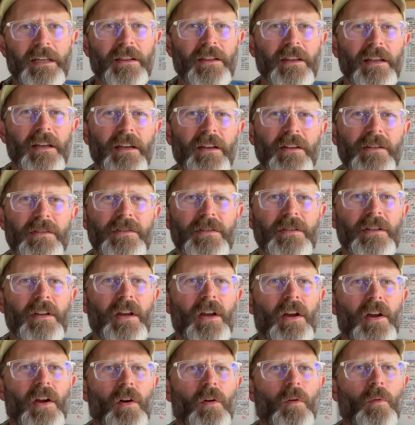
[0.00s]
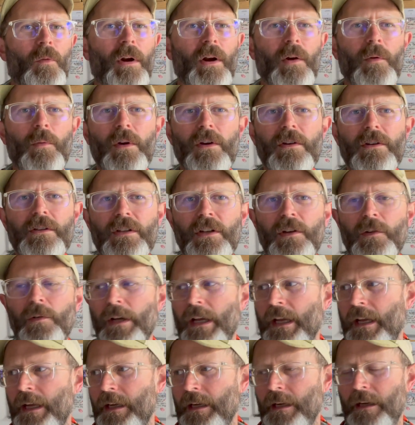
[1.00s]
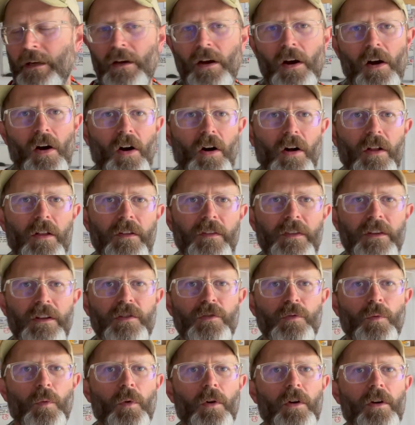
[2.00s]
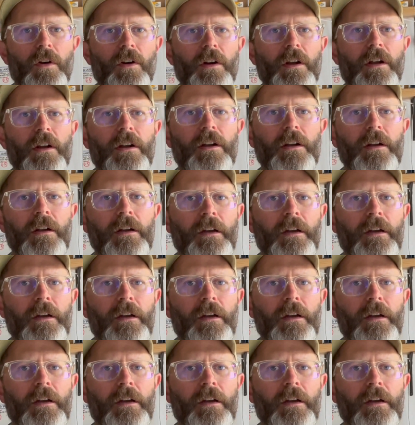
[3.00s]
this, where we're doing all of this work.